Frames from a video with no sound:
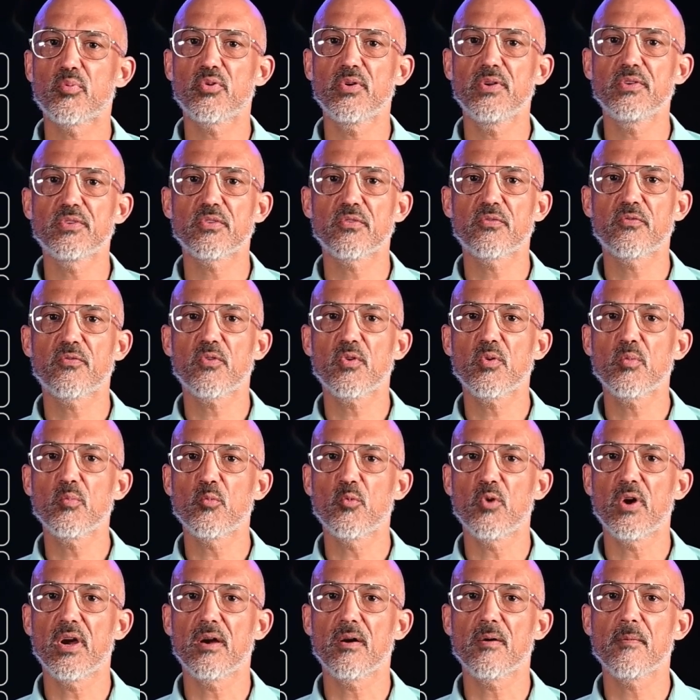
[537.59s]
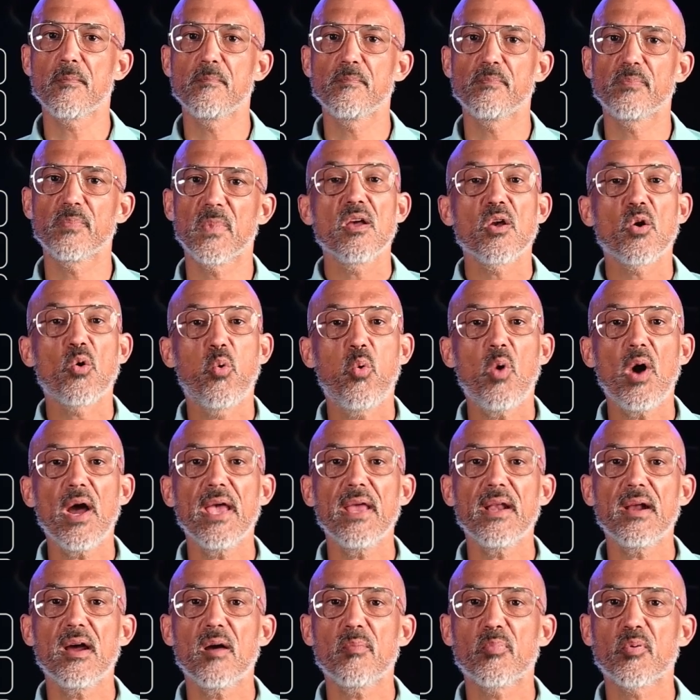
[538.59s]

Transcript: printer firmware. Quiet